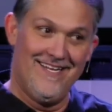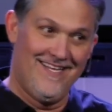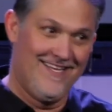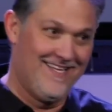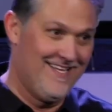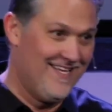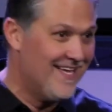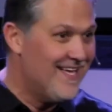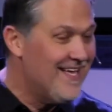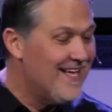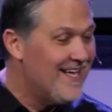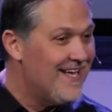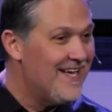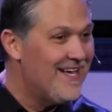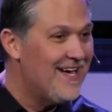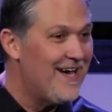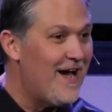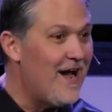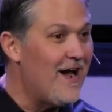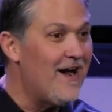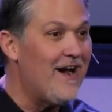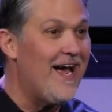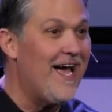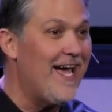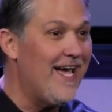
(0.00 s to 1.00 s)
All
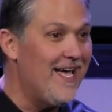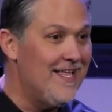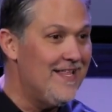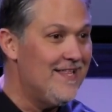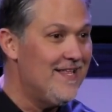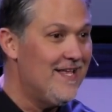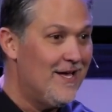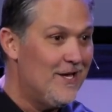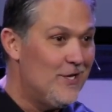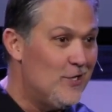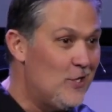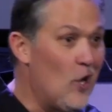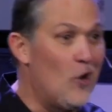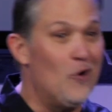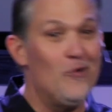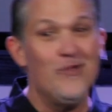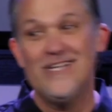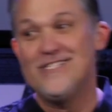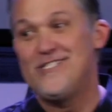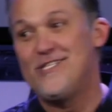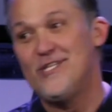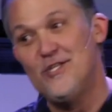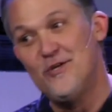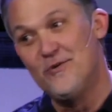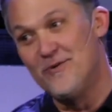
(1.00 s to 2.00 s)
right? Go
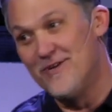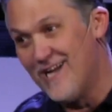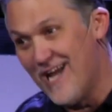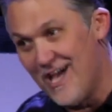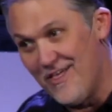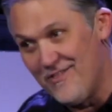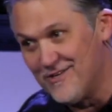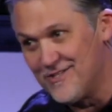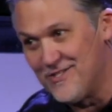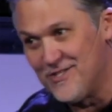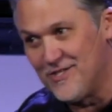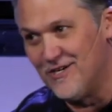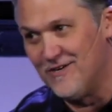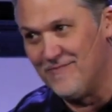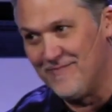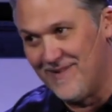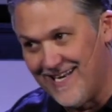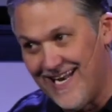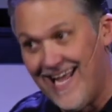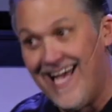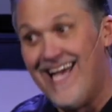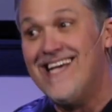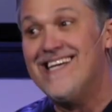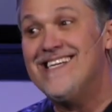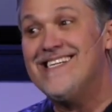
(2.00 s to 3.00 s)
listen to another sermon
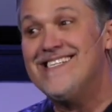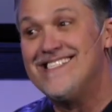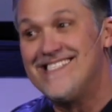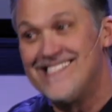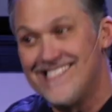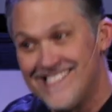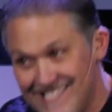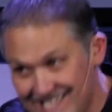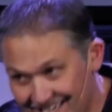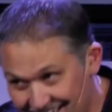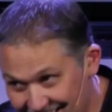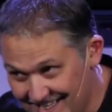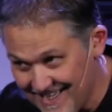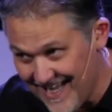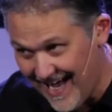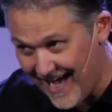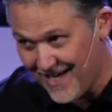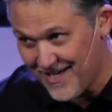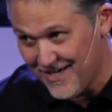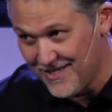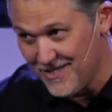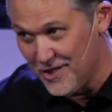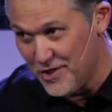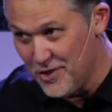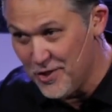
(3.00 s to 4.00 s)
still not
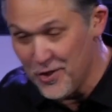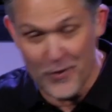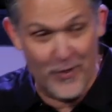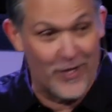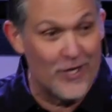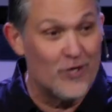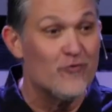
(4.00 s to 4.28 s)
going to do it.